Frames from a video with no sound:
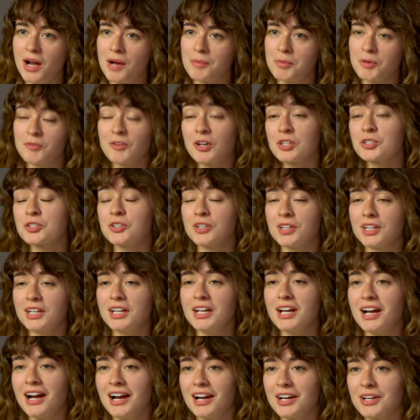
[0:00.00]

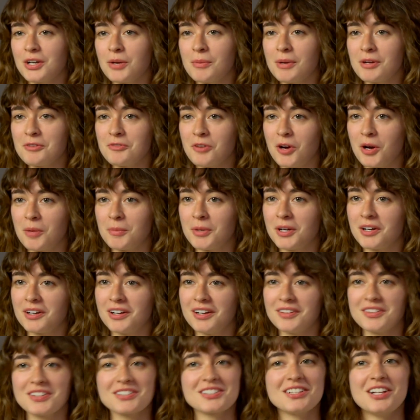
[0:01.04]
Professionally, I go by Farmer.
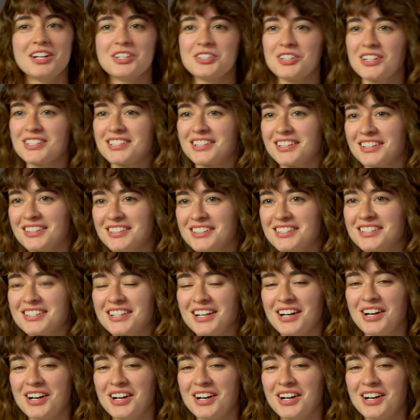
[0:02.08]
There's a lot of Jessicas.